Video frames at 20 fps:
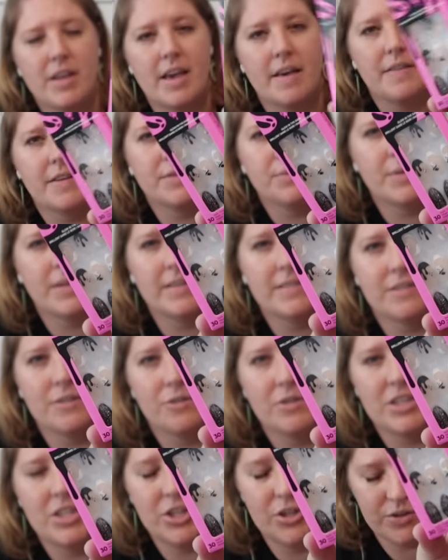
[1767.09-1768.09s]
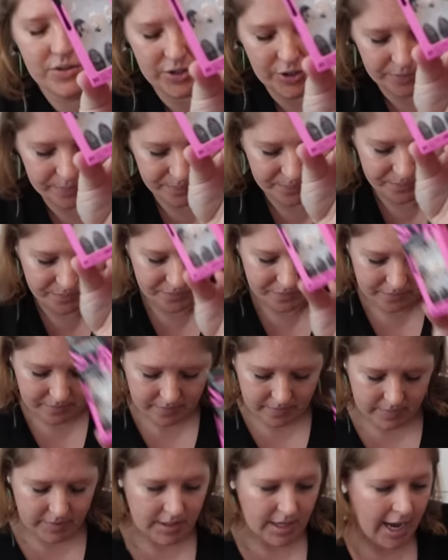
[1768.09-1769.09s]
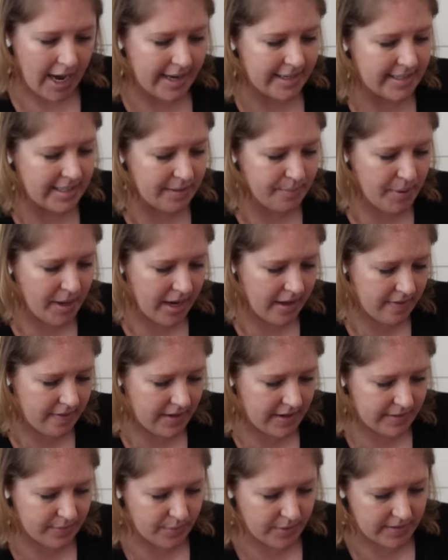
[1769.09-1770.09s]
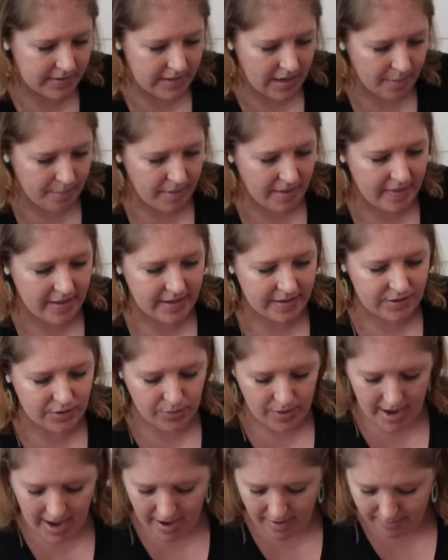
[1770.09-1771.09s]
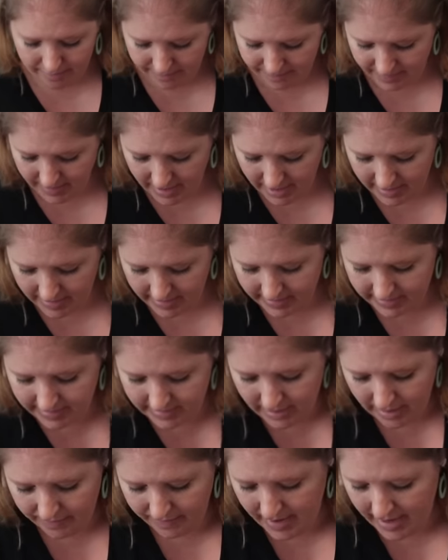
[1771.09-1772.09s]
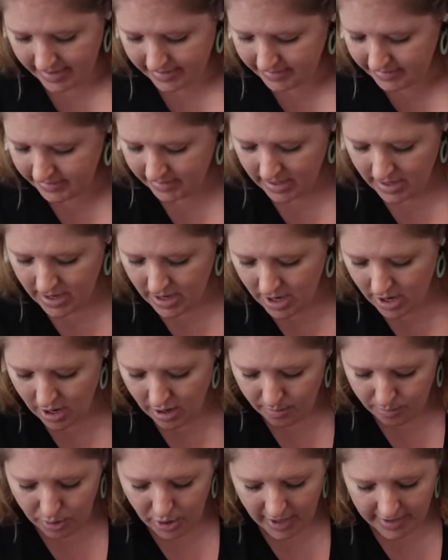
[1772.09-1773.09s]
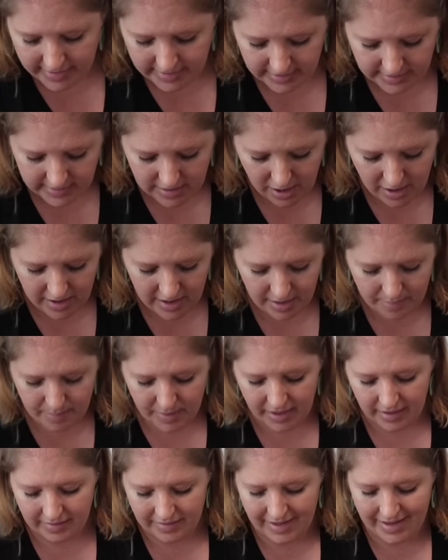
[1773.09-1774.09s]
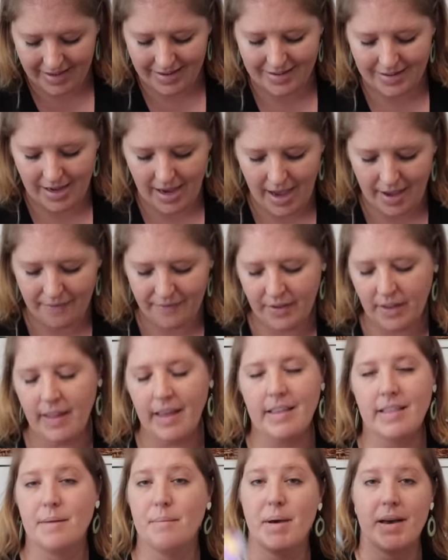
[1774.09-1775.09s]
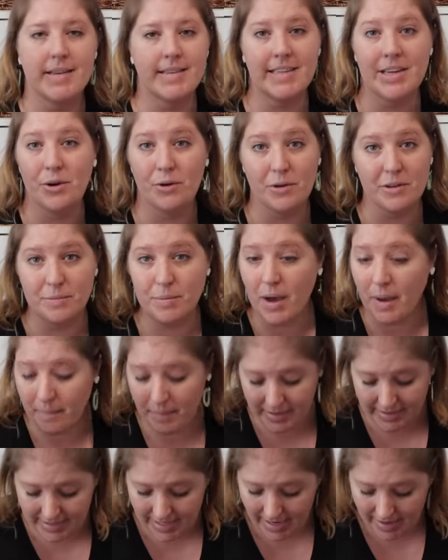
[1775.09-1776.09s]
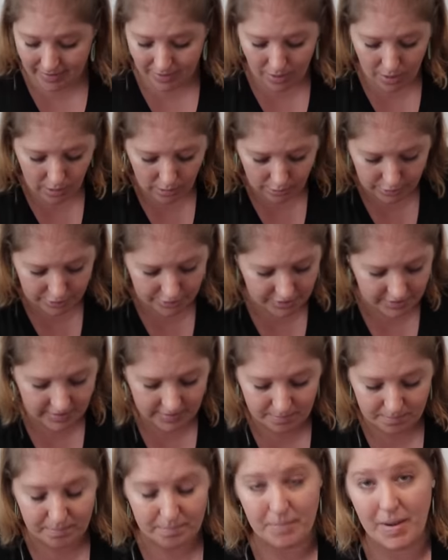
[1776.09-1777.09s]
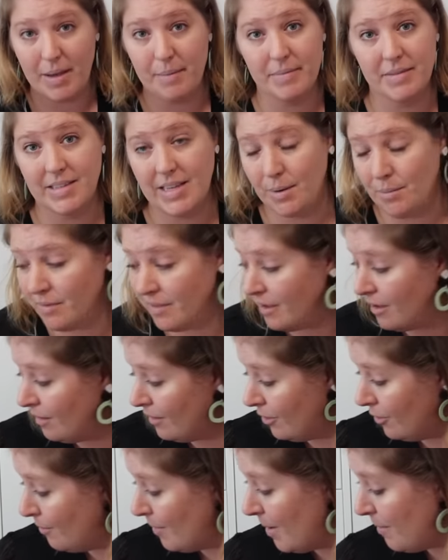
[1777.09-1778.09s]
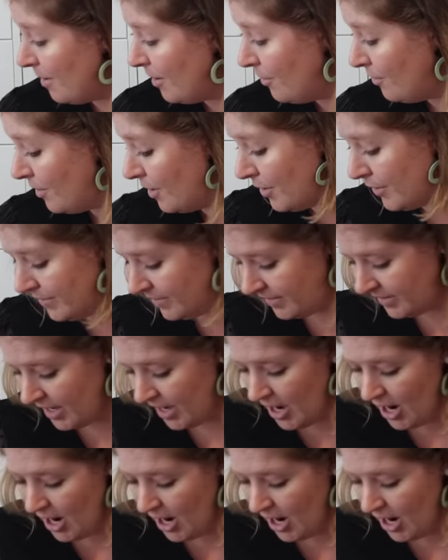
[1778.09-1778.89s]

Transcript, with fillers: Yeah, this one has 32. So I did pick these ones up and these don't have, none of this stuff has prices on it, but like I feel like the mascara is probably $10. Maybe same with the glue, maybe, who knows?